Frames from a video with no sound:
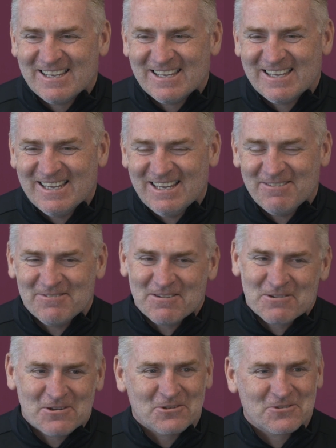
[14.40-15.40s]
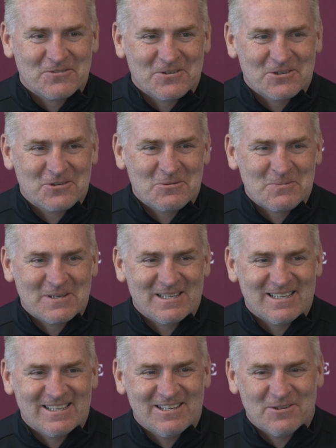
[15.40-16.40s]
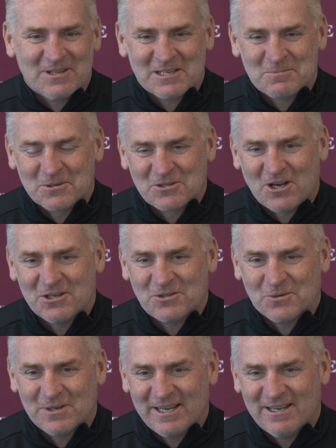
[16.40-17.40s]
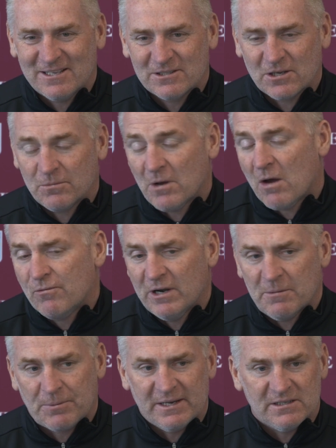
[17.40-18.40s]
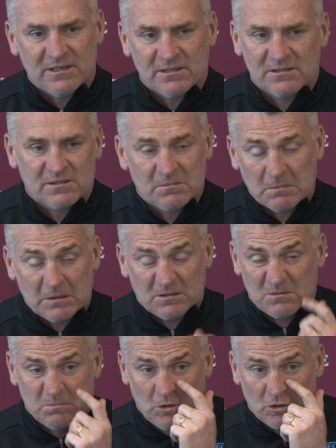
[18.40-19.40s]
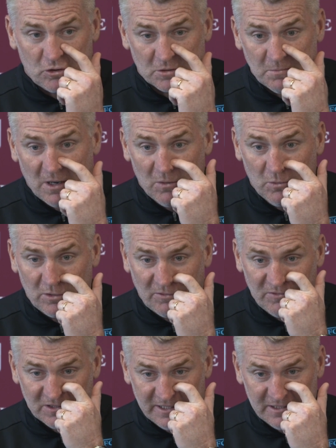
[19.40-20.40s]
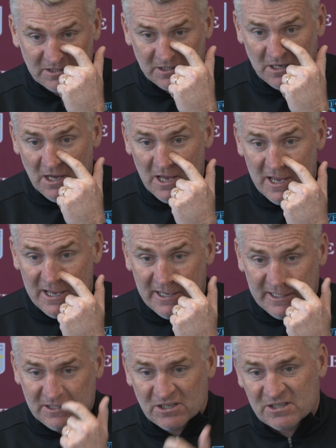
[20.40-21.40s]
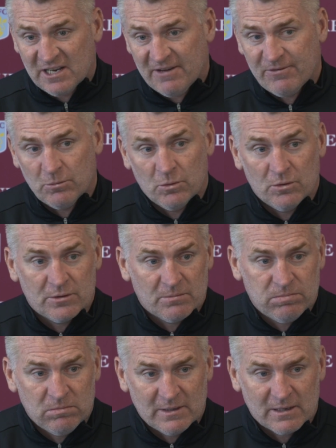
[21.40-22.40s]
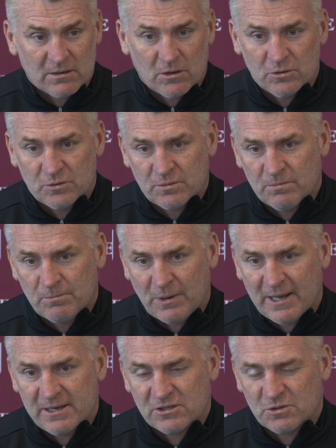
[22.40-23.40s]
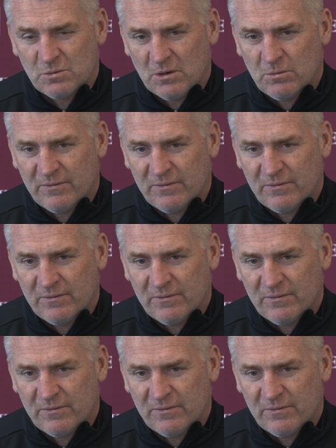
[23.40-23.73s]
Yeah, very controversial, but you know that's my title here. So, no, really pleased. It's not just my award, obviously. It's a staff award that goes players as well.